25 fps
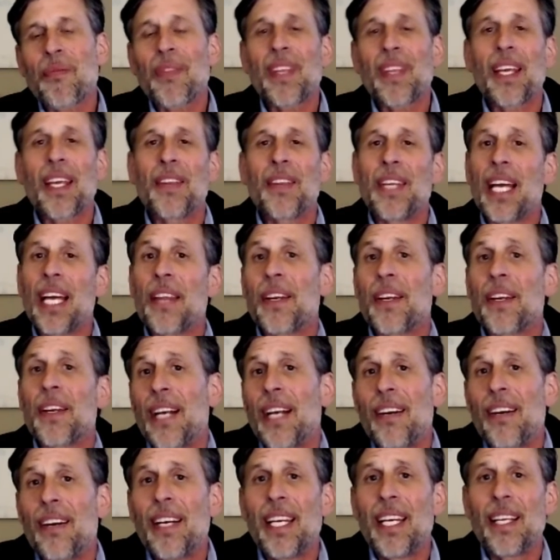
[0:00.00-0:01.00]
the other
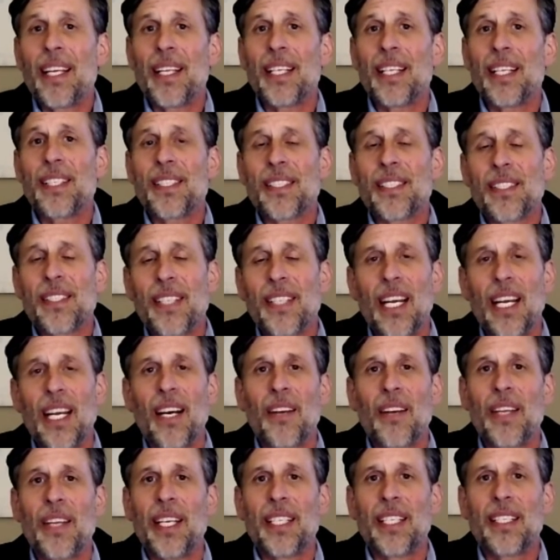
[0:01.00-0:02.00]
area that's you know
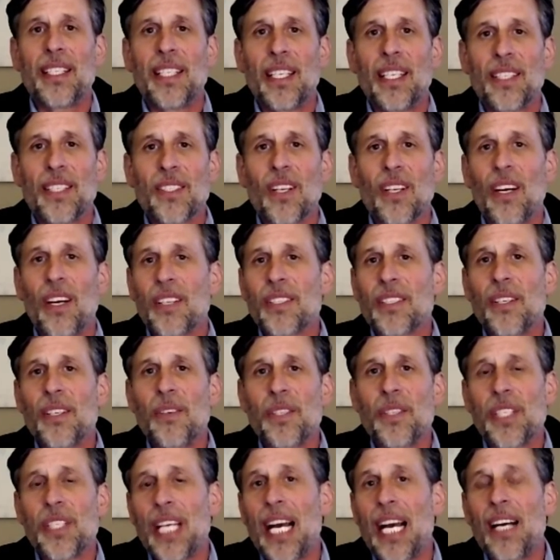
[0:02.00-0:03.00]
that that's also a
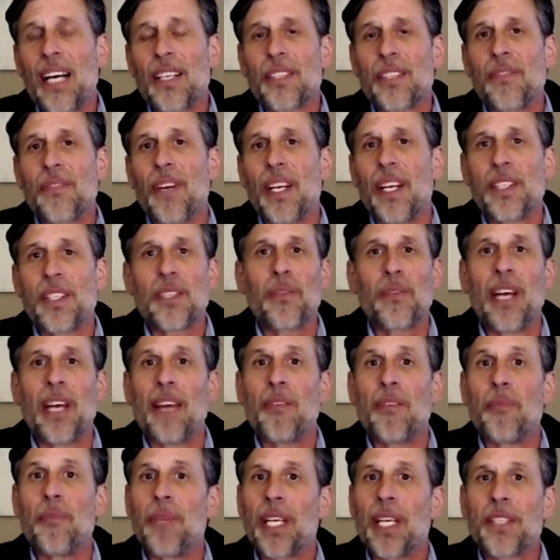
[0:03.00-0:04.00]
challenge for us is we have
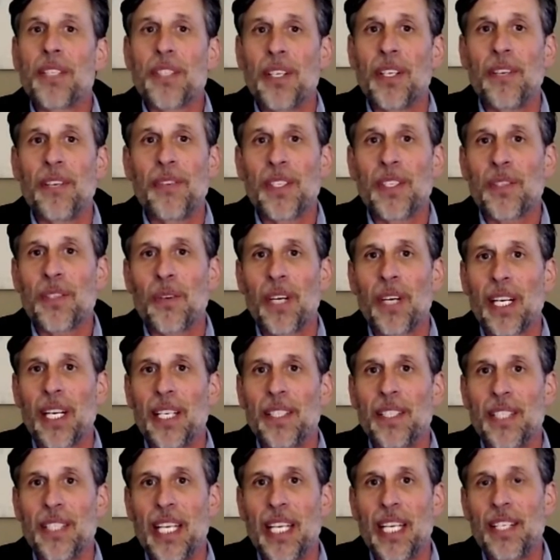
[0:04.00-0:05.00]
a big service
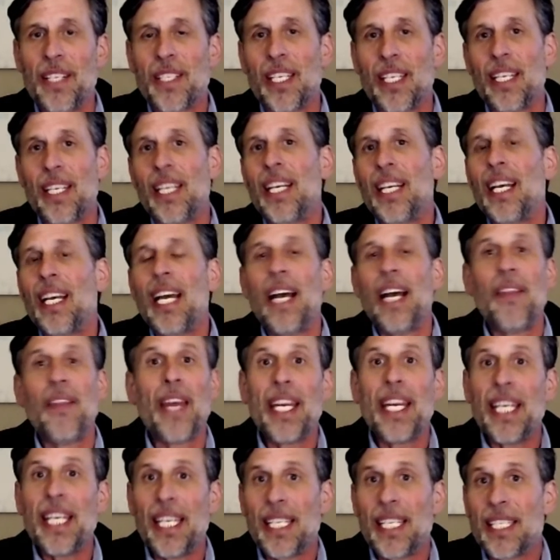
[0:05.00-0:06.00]
organization, and they
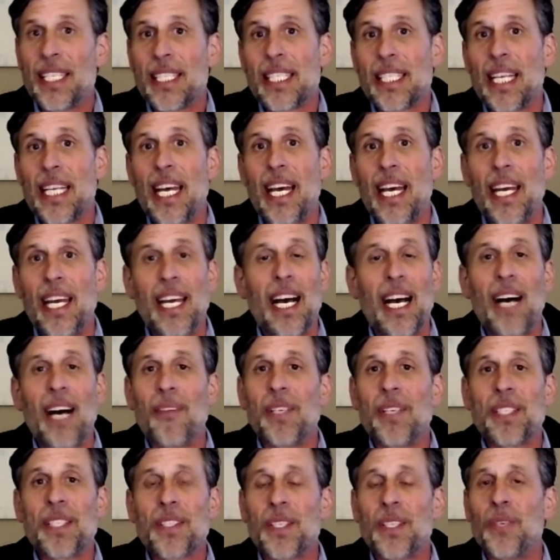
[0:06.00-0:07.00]
need to stay
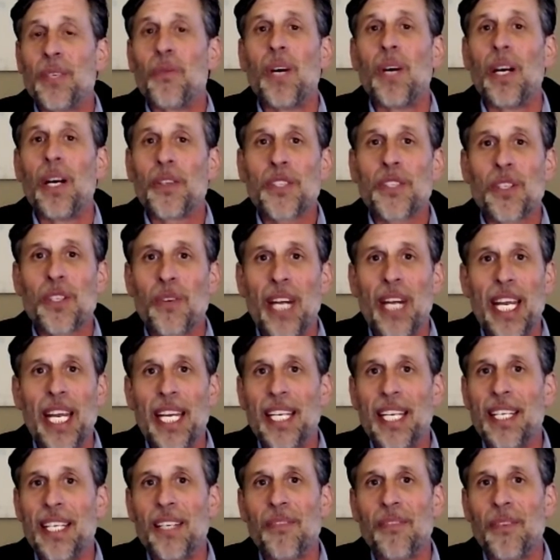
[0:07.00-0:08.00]
obviously well
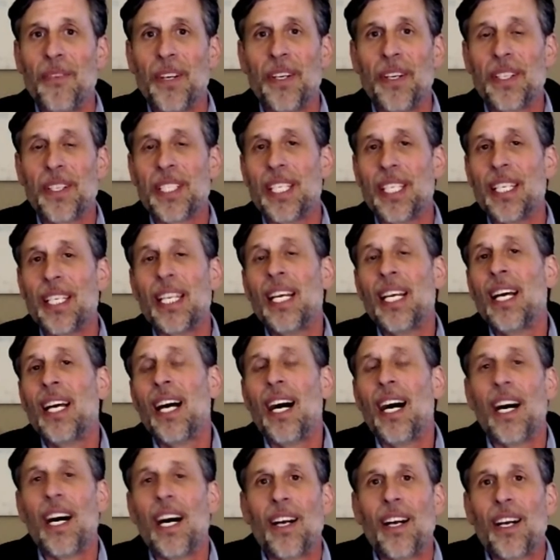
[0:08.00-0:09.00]
trained and versant
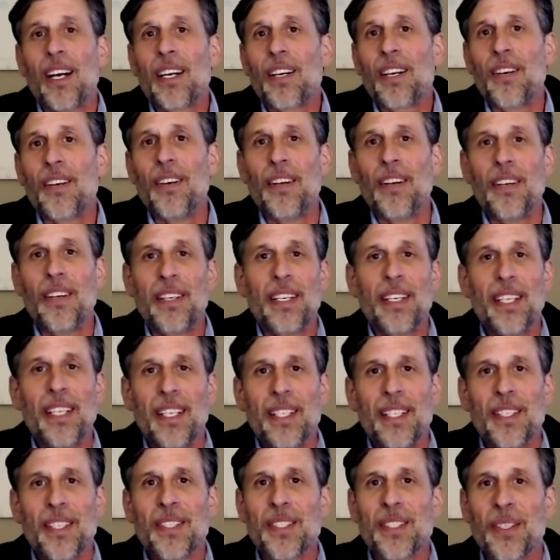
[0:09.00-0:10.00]
on our current
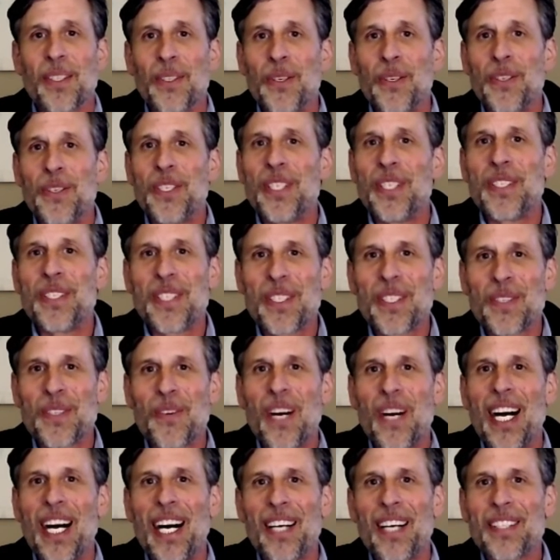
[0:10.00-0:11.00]
solutions as
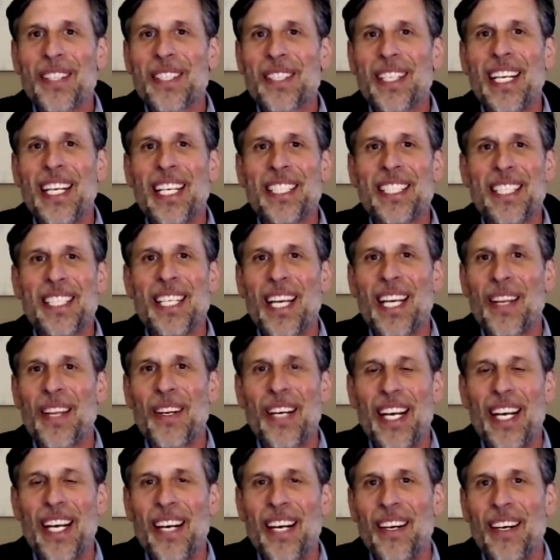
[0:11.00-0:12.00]
well. So that's
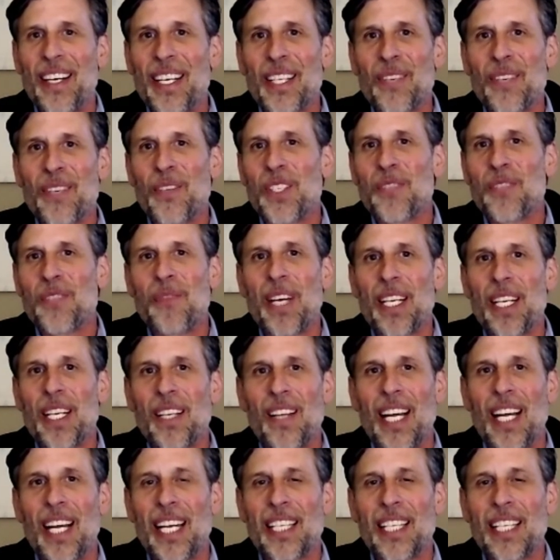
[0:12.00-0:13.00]
another area that we spend a
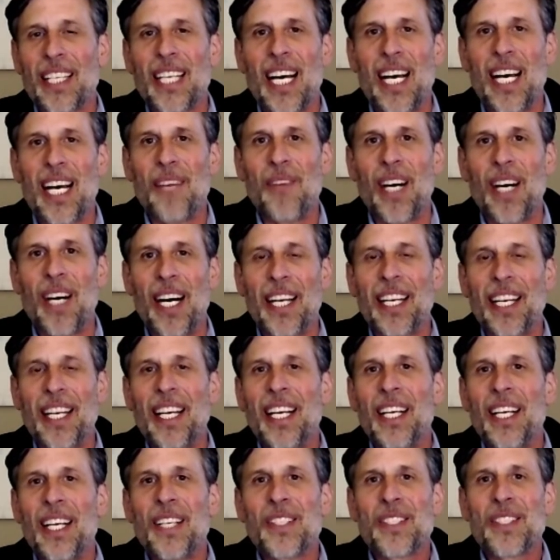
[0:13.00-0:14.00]
lot of time on.
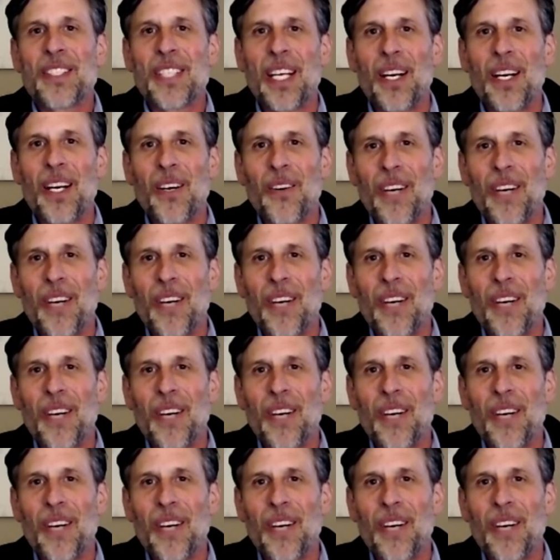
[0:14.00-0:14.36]
So